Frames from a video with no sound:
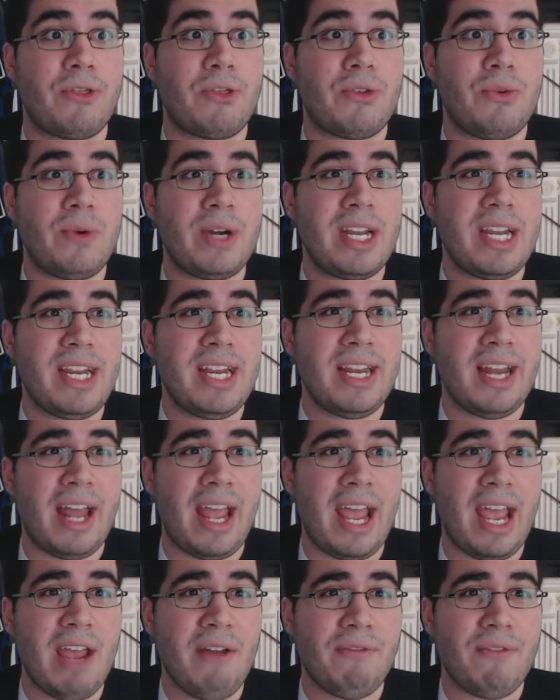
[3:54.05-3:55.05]

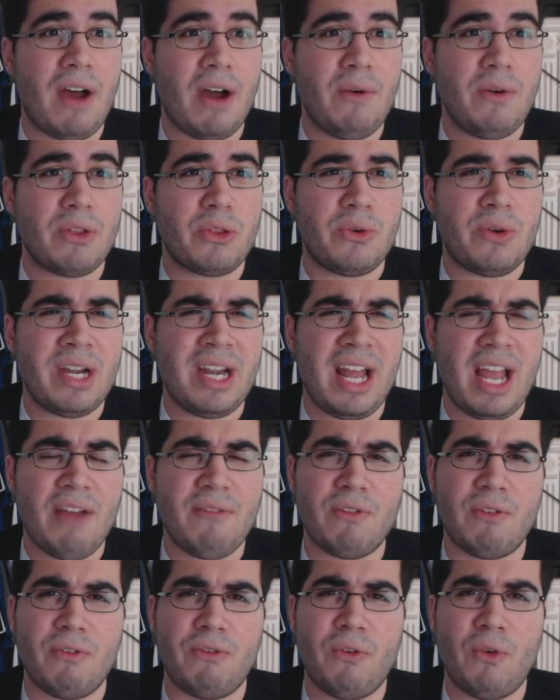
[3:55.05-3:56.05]
3.5 hours,
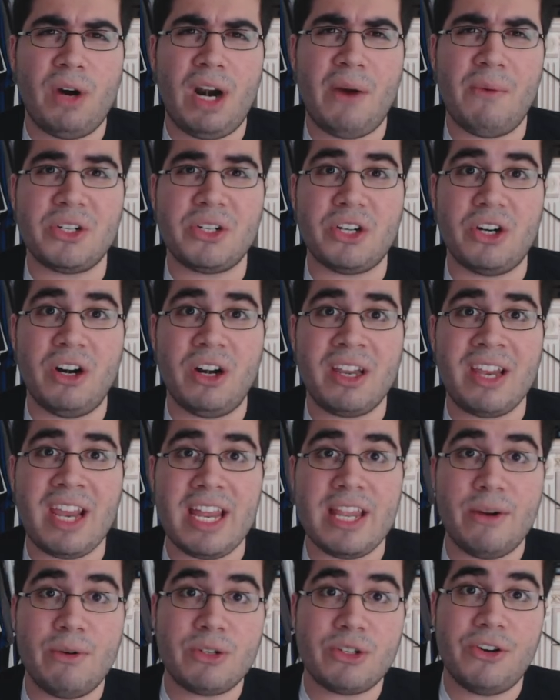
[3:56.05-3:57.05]
3.5 or 4 hours early,
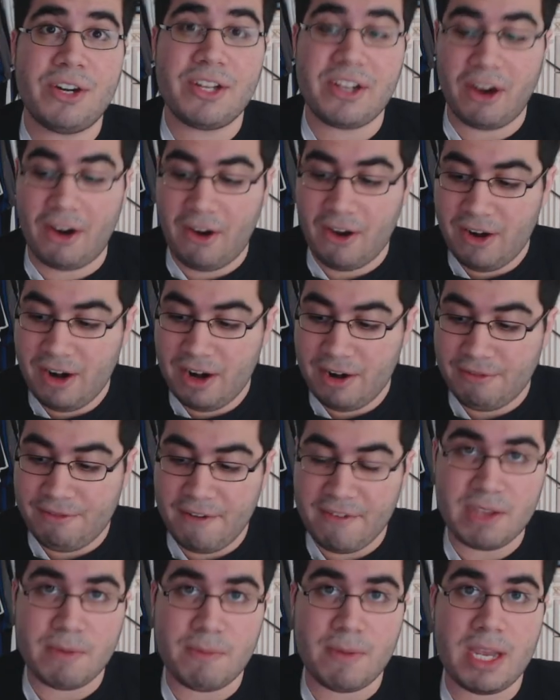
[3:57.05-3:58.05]
and there was already
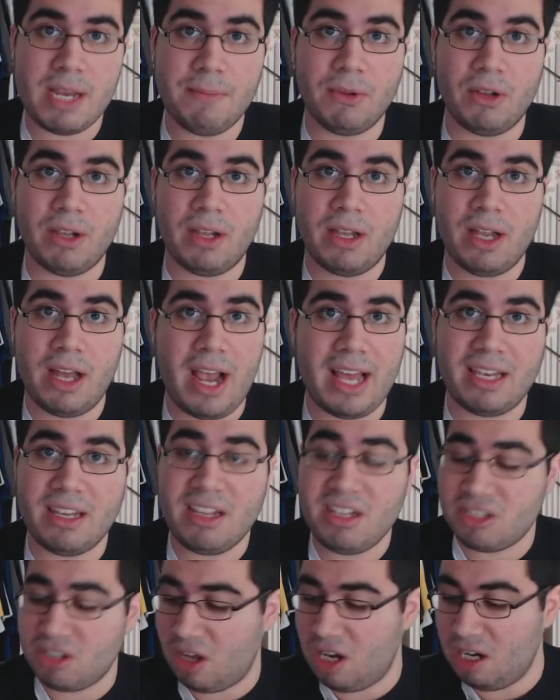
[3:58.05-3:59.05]
150 people, at
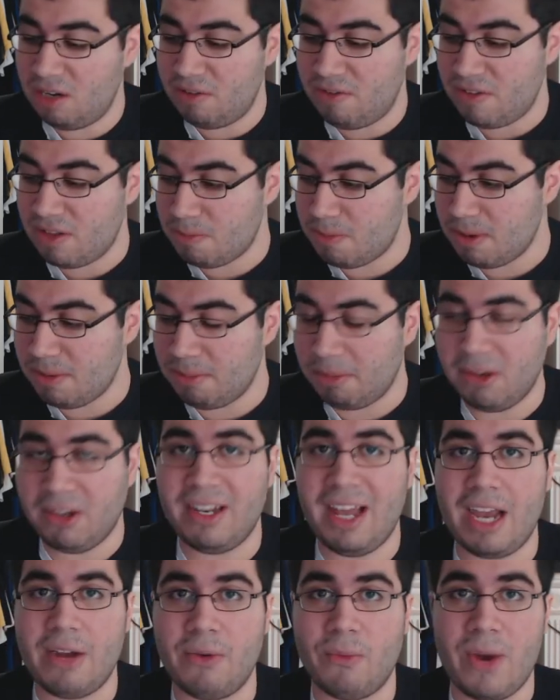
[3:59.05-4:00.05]
least 150 people
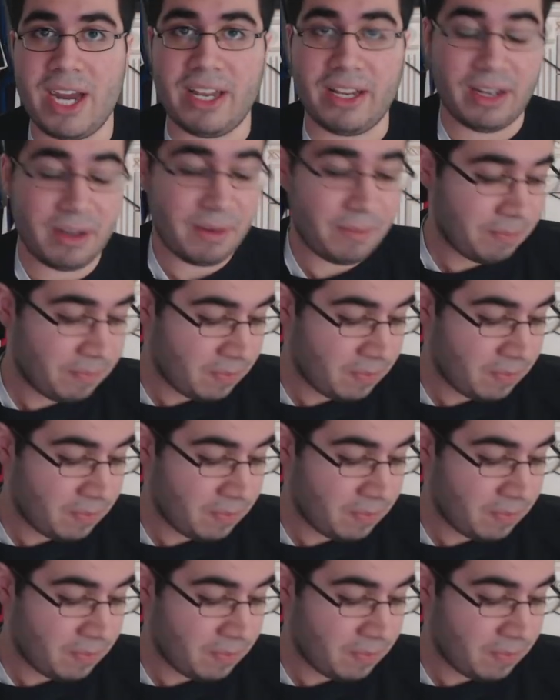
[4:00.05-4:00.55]
in line waiting.